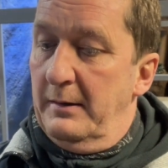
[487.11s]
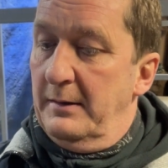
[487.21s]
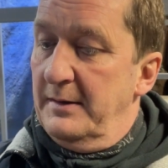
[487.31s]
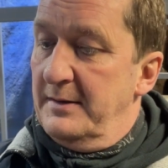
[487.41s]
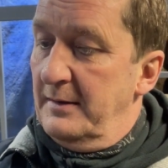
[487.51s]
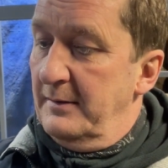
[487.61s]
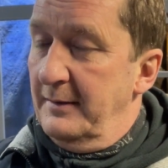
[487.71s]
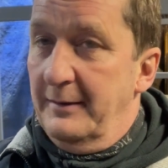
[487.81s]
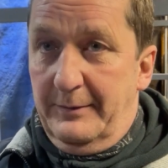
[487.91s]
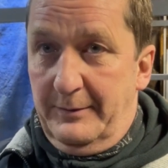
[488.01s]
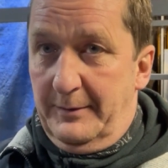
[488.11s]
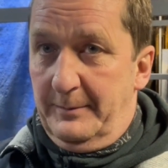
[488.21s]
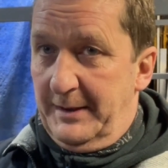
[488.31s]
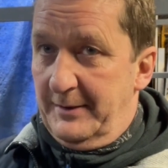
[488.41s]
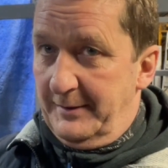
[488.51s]
It's a, oh
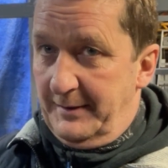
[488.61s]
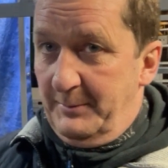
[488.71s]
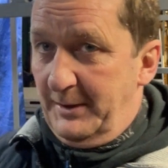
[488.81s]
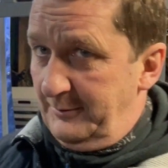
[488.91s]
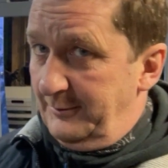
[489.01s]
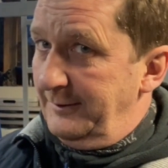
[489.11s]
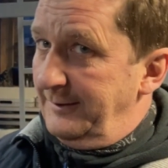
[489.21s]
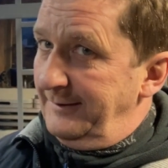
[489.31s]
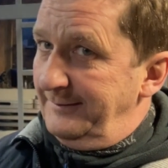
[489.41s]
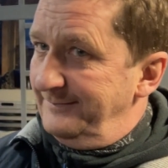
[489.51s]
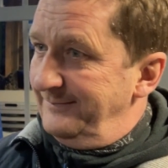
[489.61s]
my God, I'm getting older here.